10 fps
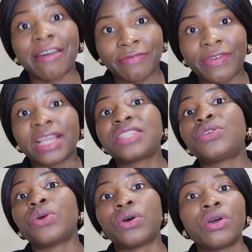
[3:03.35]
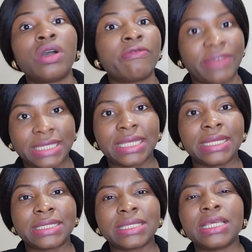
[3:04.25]
affect your
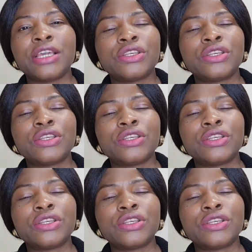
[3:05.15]
fertility.